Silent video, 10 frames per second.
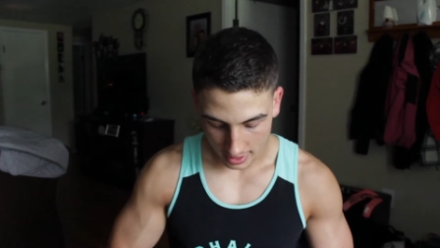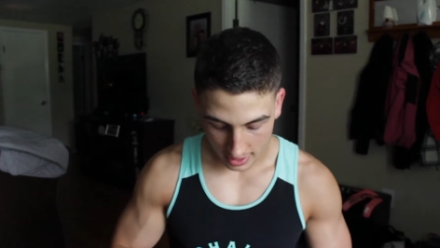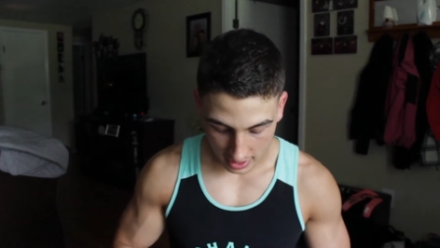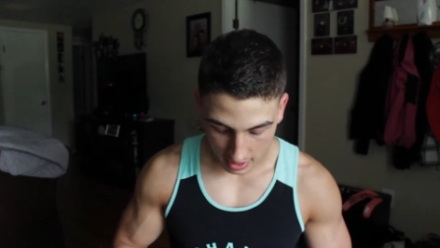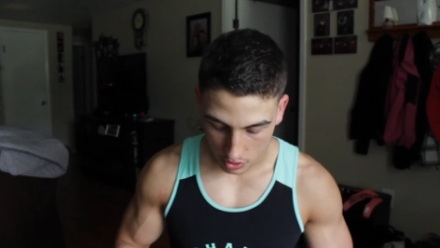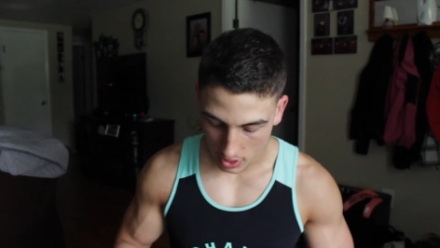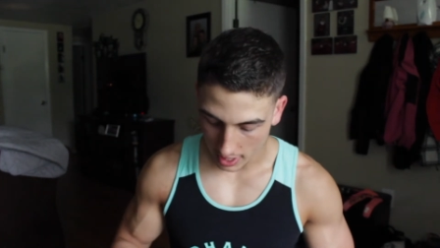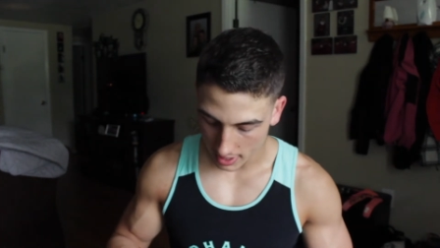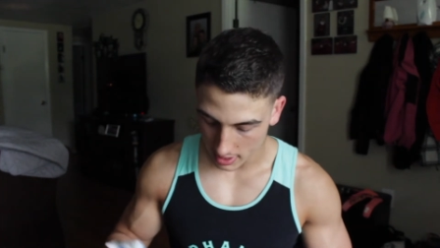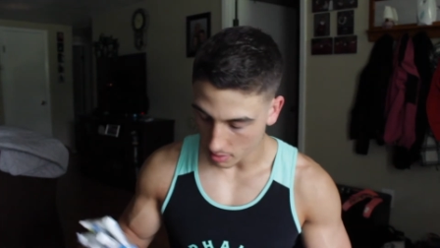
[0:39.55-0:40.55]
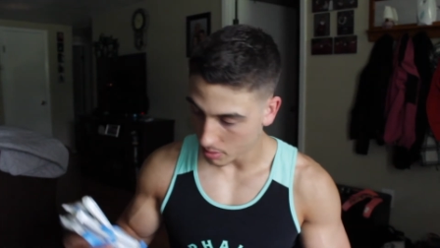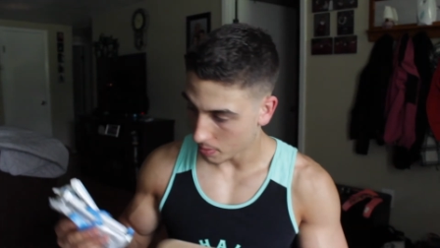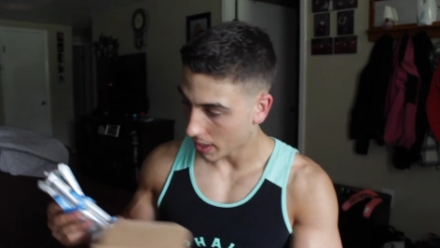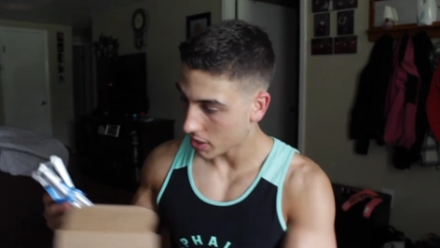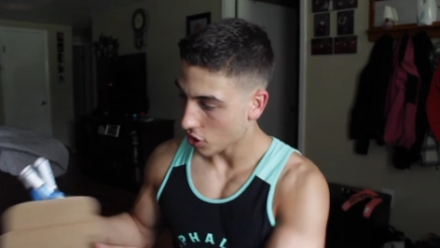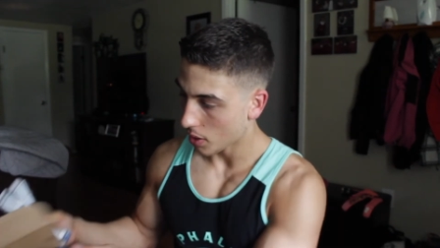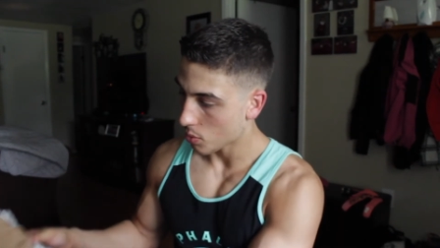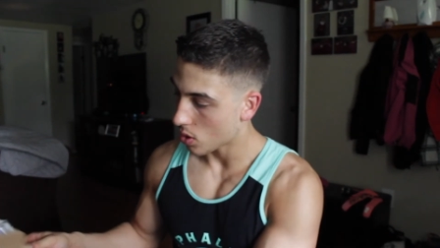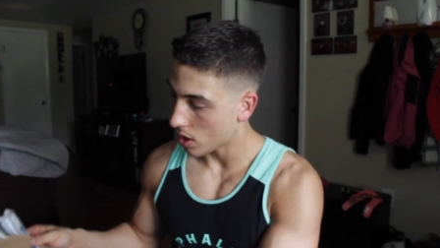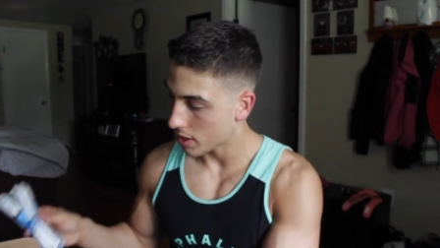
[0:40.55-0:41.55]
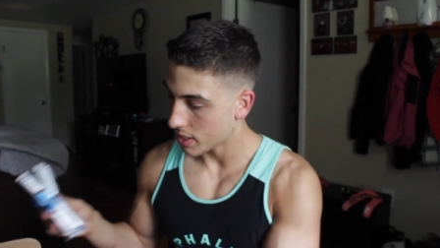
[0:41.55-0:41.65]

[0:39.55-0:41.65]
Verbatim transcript: gonna give you guys, I'm gonna probably try one.